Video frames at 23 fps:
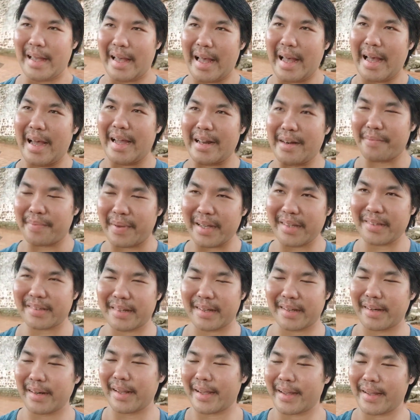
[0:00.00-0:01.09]
And
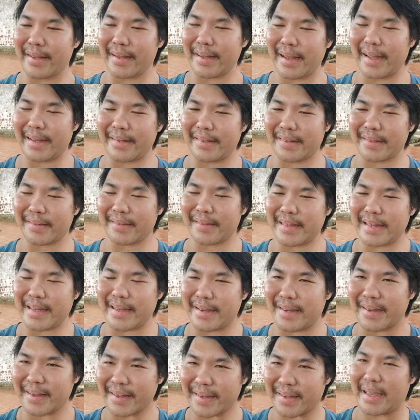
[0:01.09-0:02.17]
basically it is the
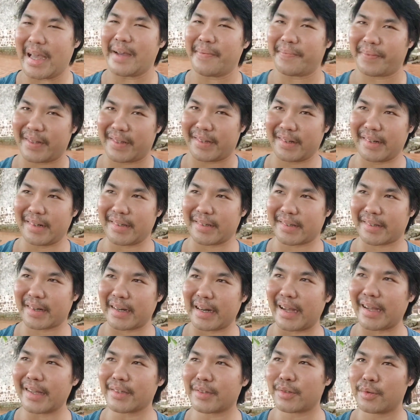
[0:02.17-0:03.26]
capitalist
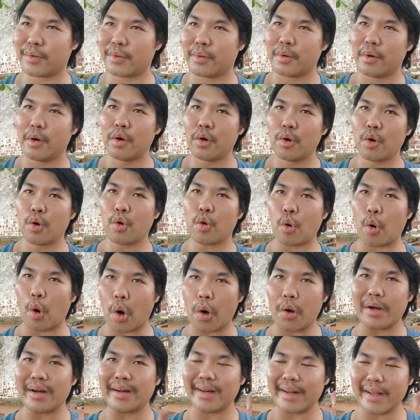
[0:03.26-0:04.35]
class who
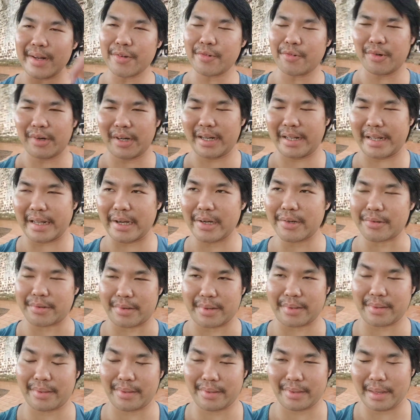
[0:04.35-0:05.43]
literally own
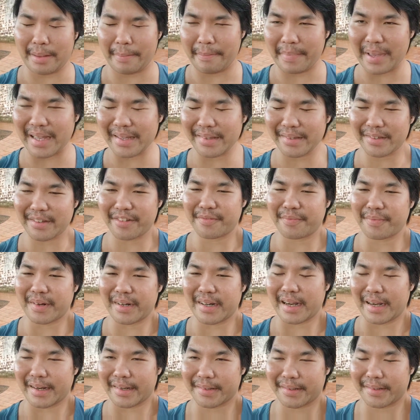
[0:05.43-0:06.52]
the means of
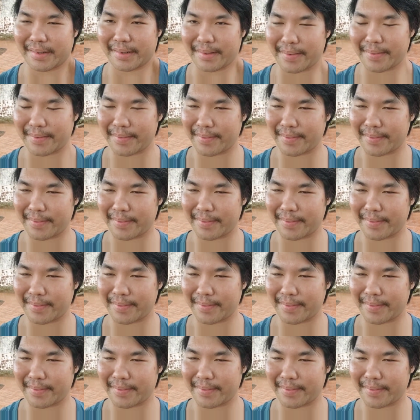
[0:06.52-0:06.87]
production.